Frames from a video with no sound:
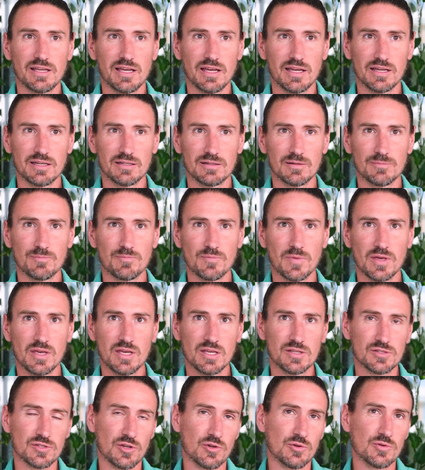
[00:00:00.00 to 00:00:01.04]
Um,
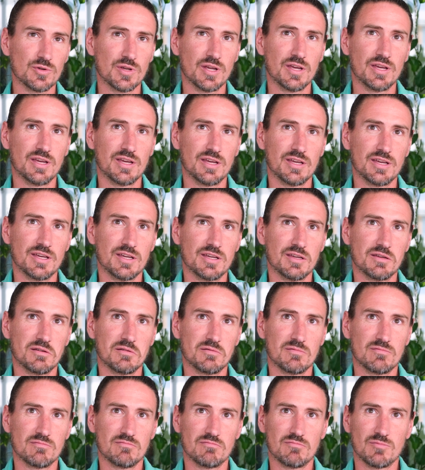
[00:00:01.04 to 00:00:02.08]
so
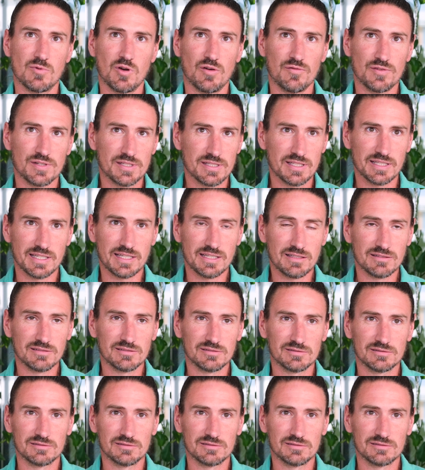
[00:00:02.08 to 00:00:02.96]
obviously